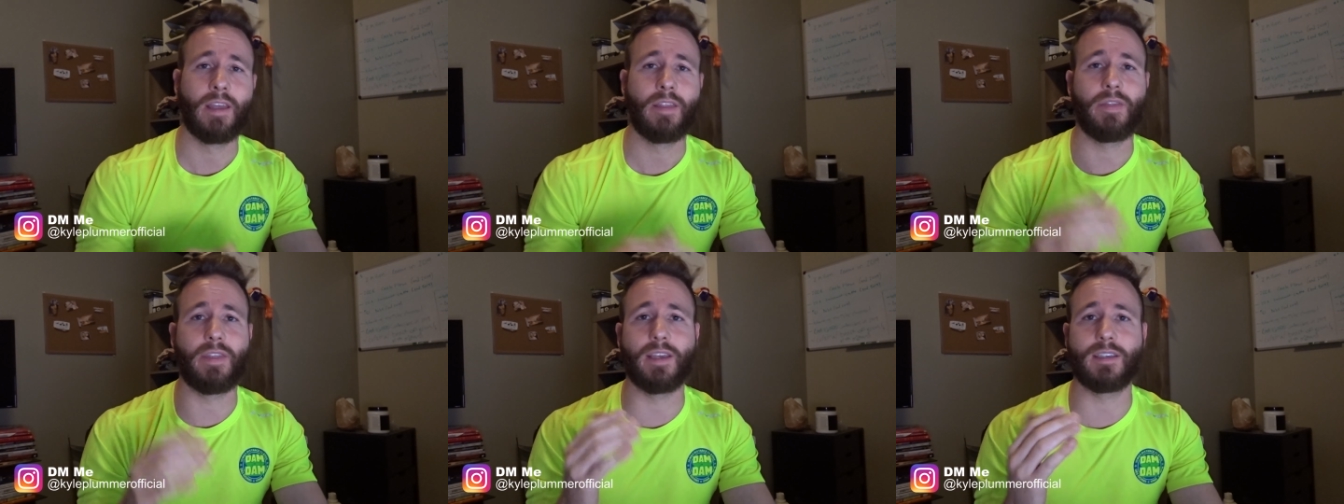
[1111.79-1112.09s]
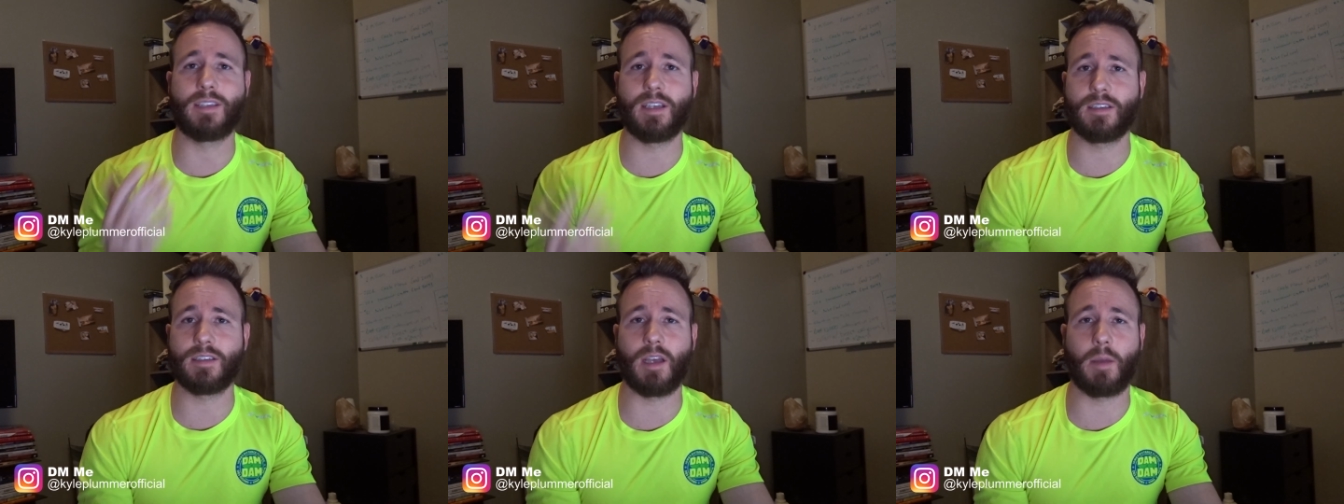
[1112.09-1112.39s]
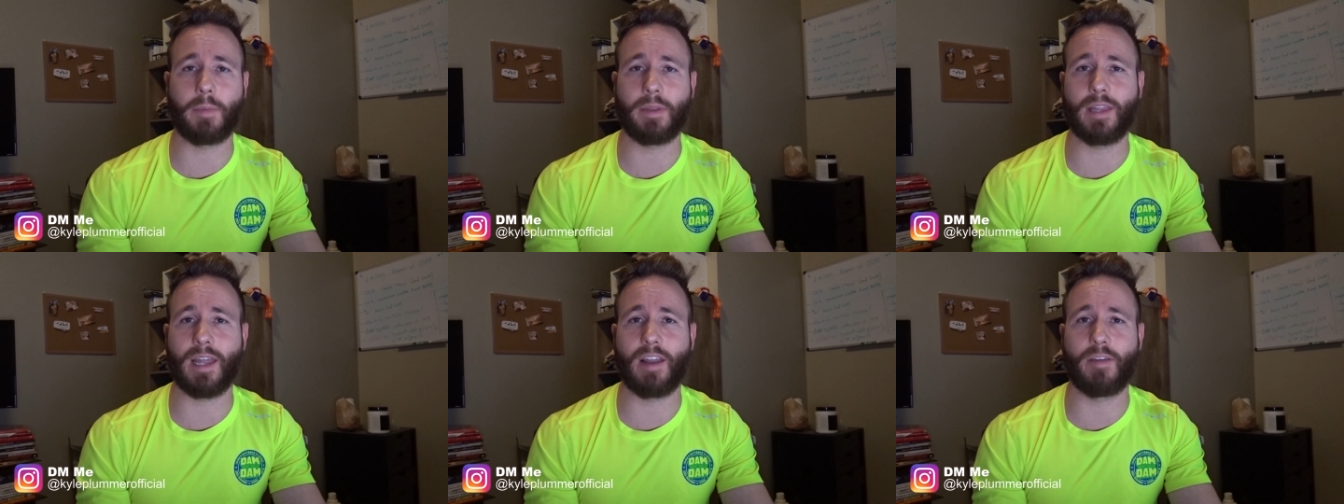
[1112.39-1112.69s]
This is
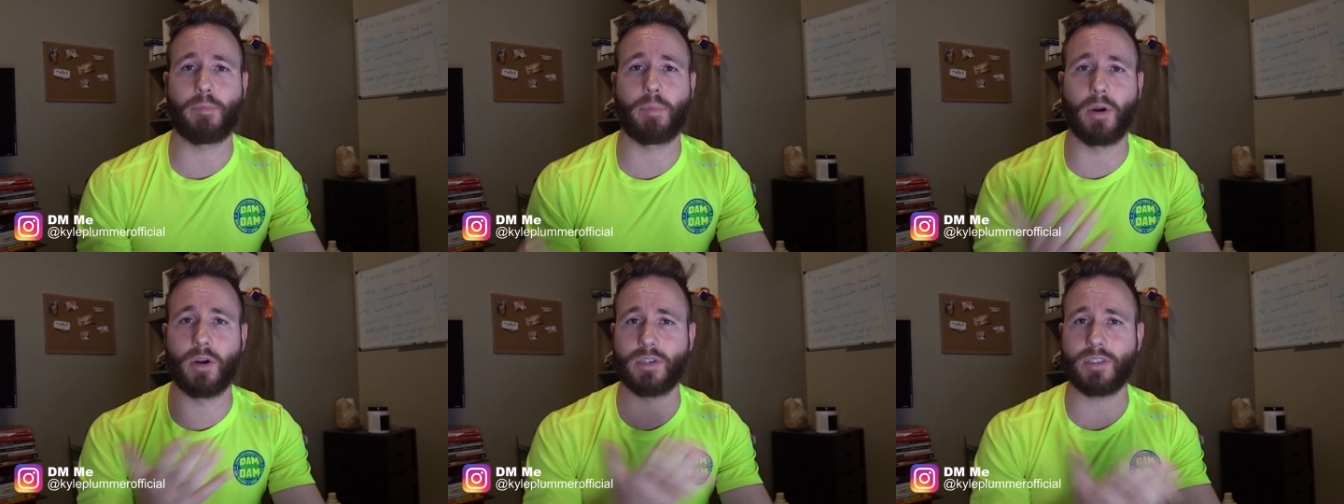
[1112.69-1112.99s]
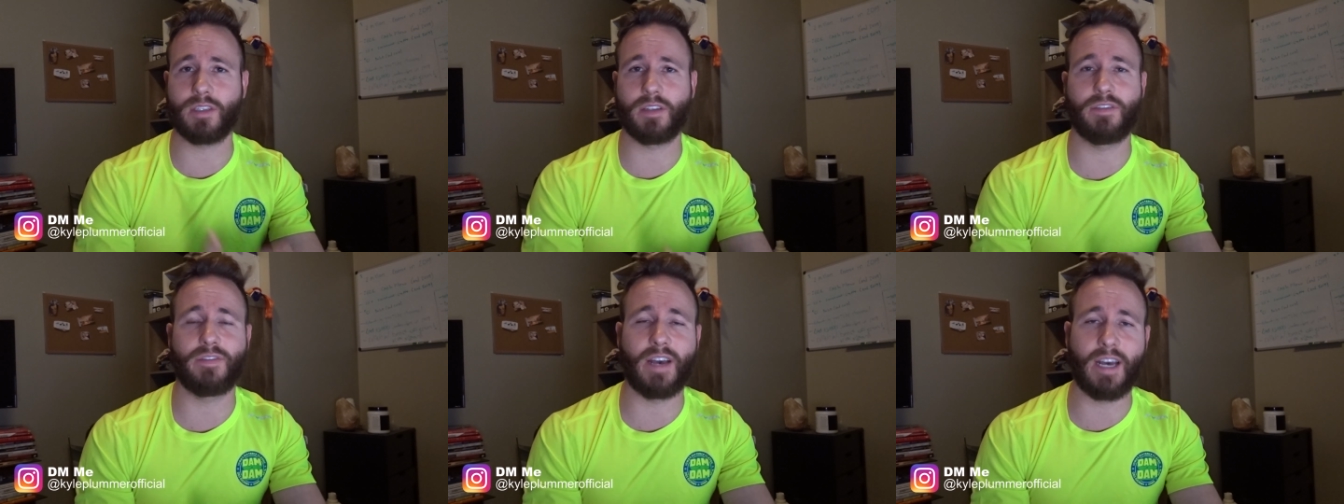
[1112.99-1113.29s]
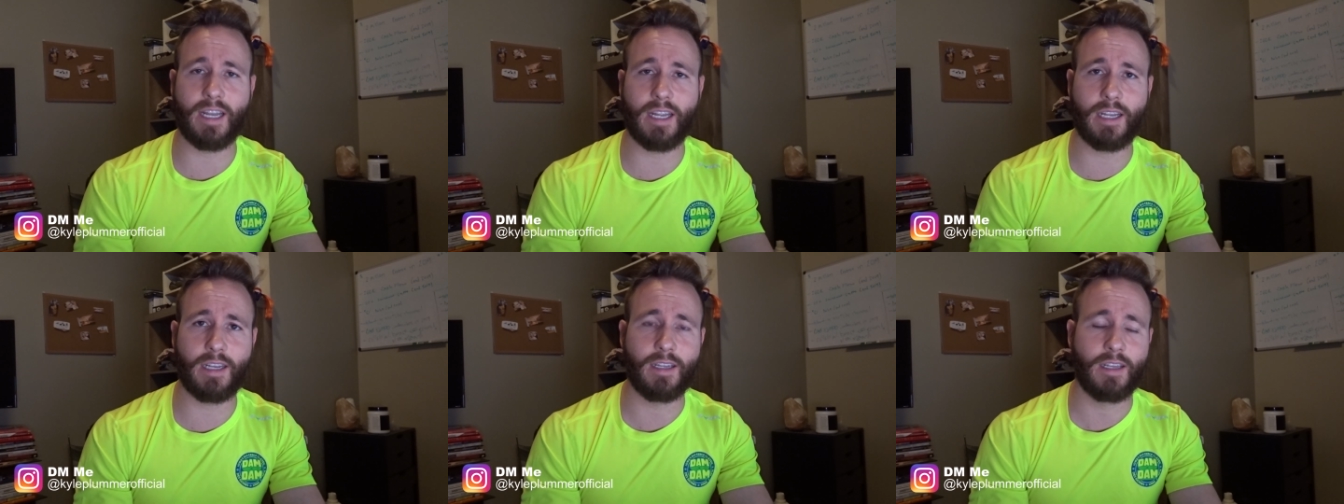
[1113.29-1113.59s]
something that I personally
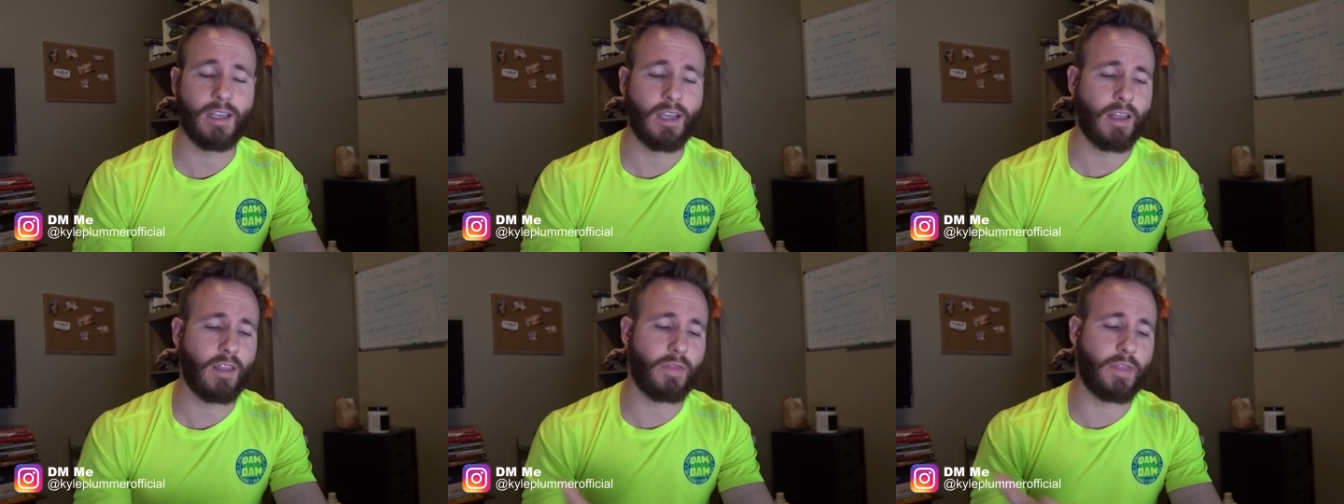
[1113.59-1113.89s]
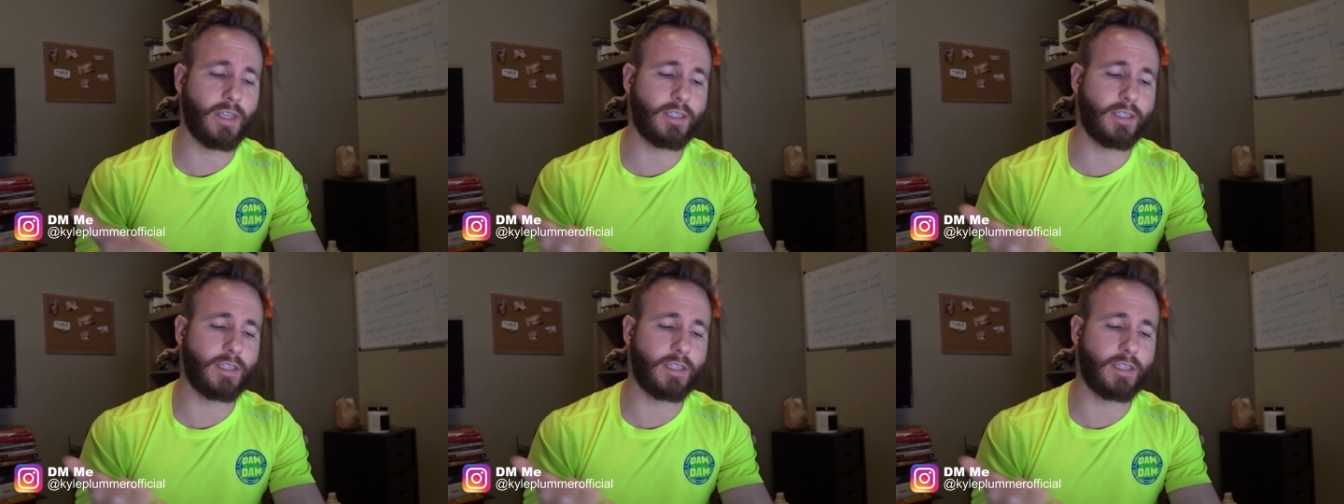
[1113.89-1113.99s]
vetted.